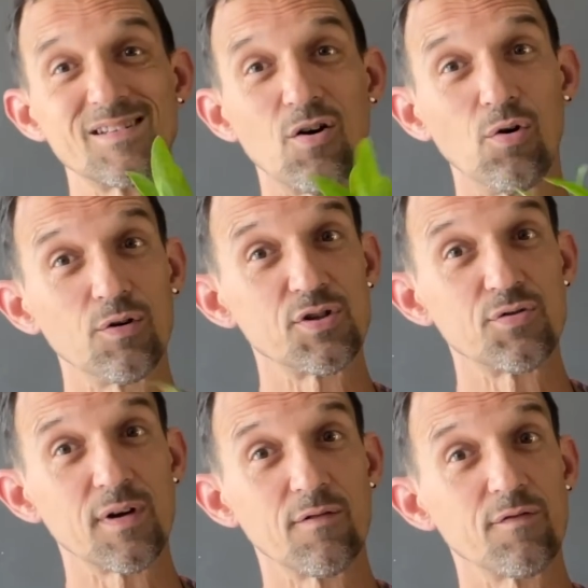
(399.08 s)
a whole
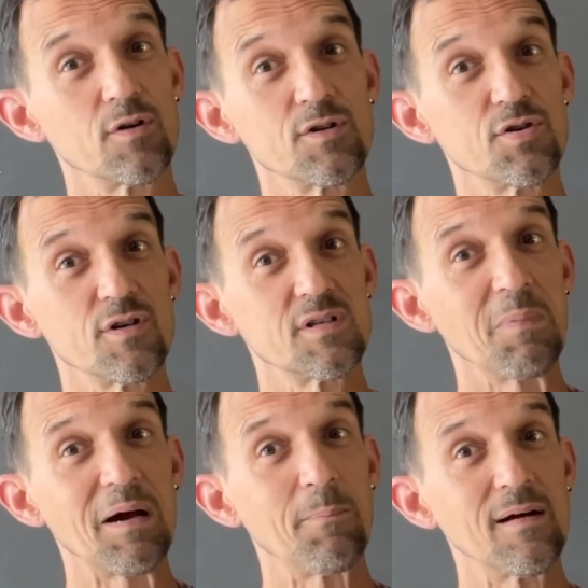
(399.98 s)
string of concerns
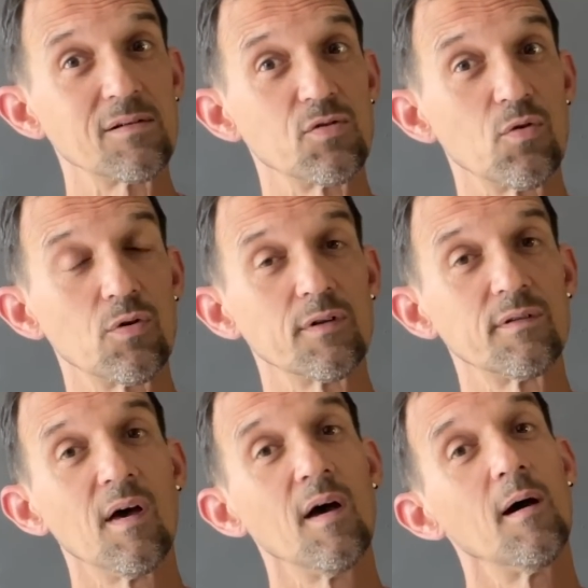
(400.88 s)
about mounted orchids,
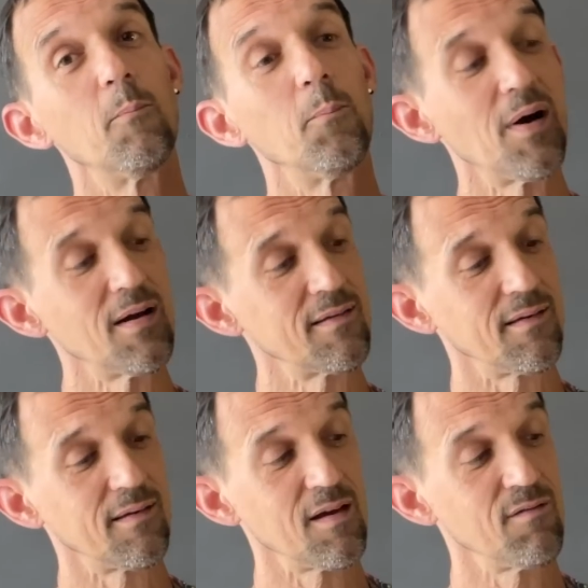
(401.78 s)

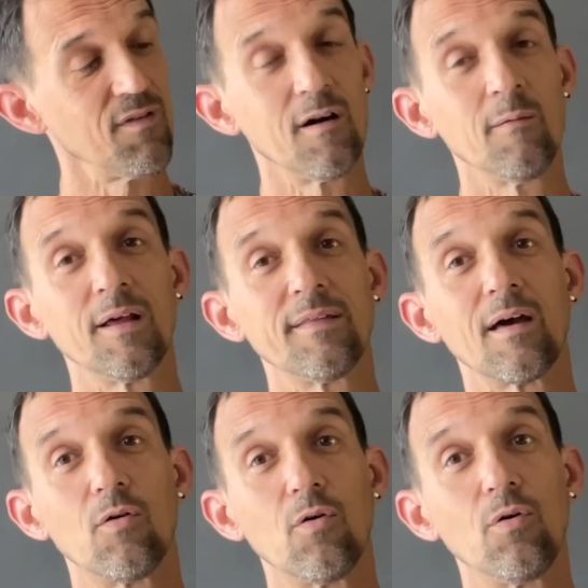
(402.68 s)
but invariably they
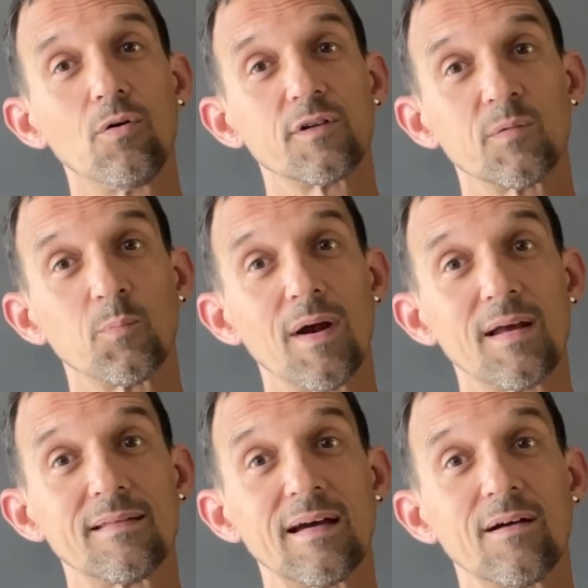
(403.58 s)
all just
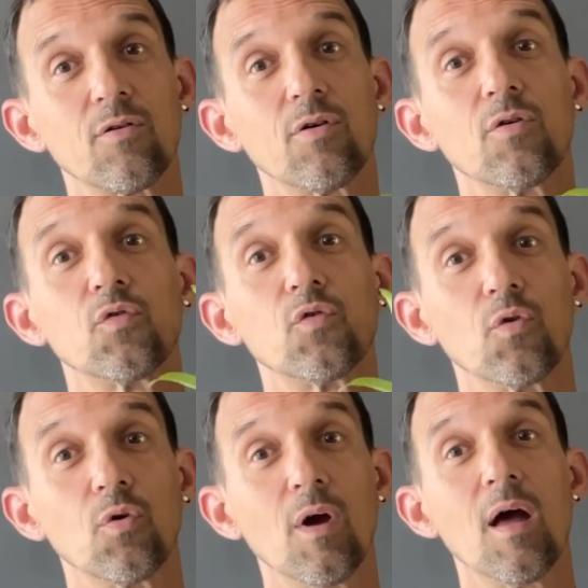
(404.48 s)
break down
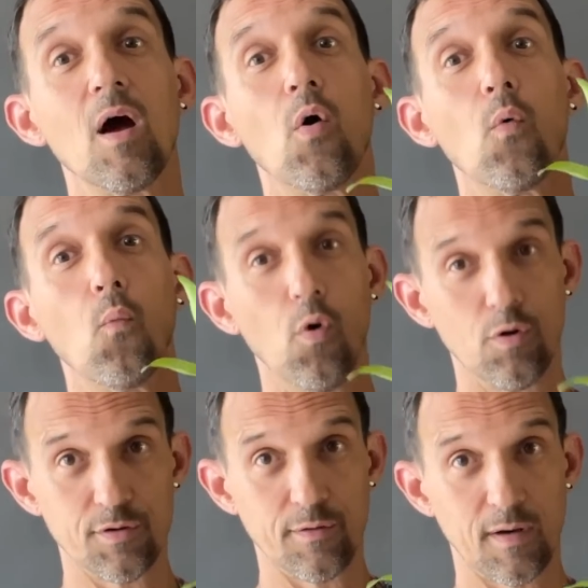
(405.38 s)
to
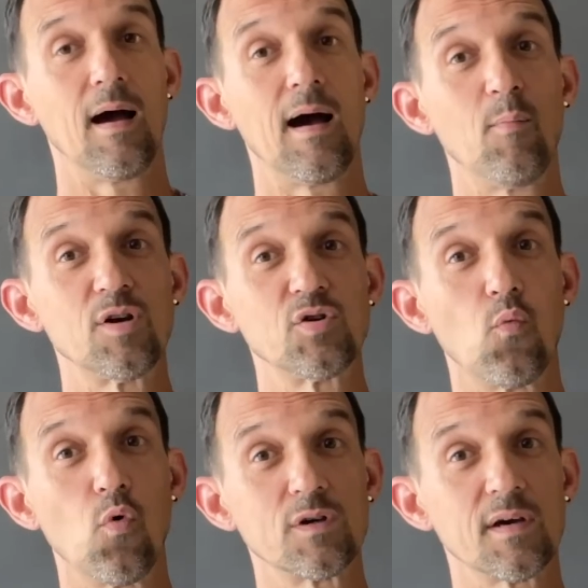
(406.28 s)
watering. How much
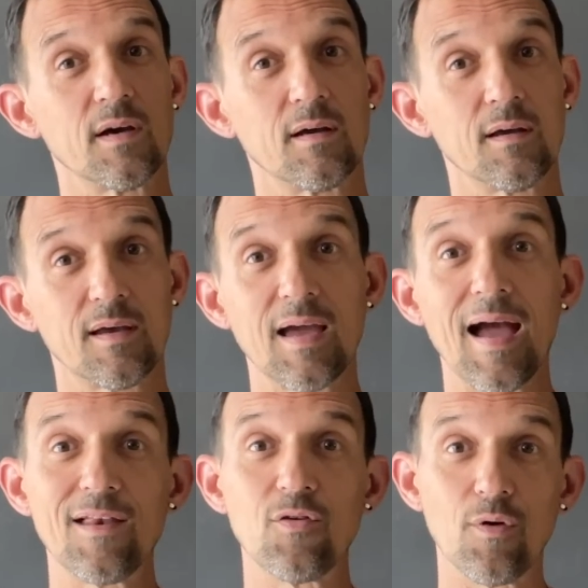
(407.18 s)
water
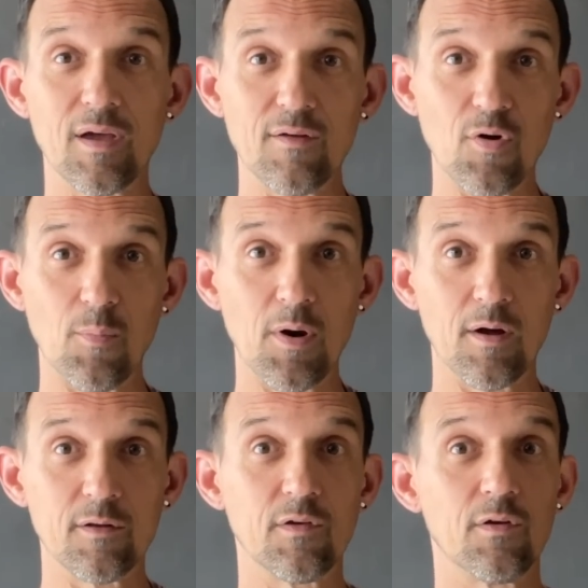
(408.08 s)
can you give your
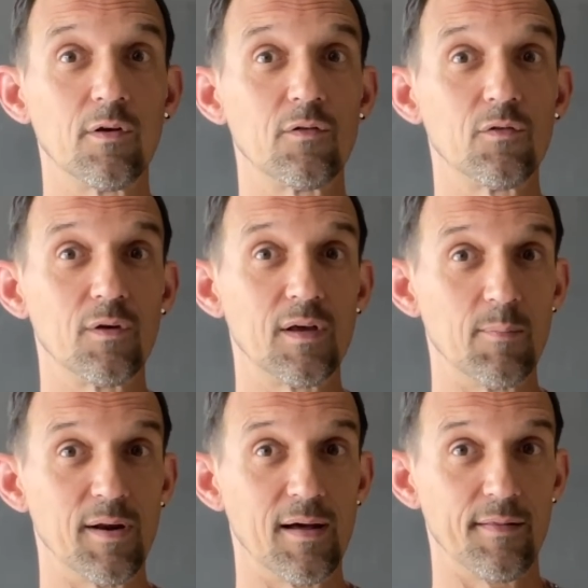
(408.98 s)
plant to keep
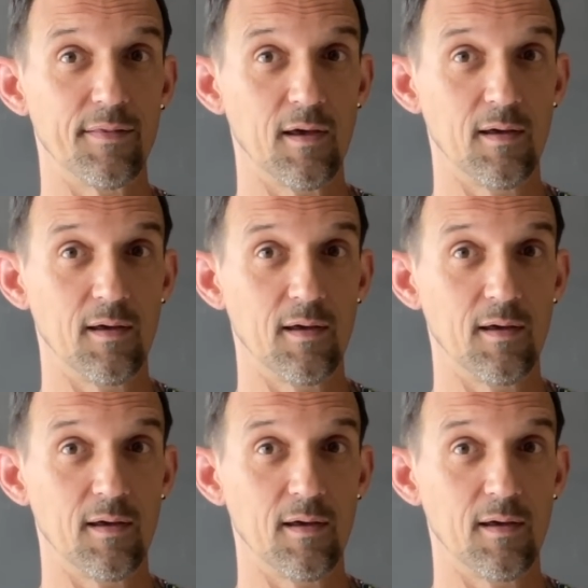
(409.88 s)
it healthy?